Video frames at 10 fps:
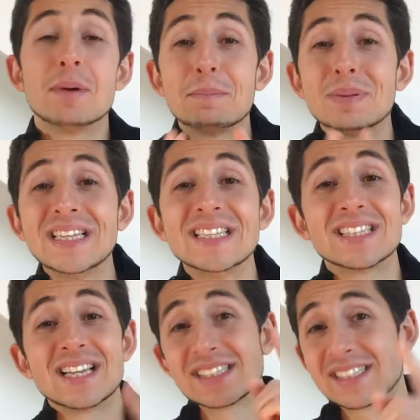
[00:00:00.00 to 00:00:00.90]
but
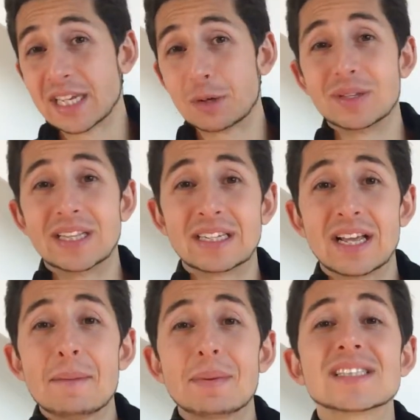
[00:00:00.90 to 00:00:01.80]
please stick with it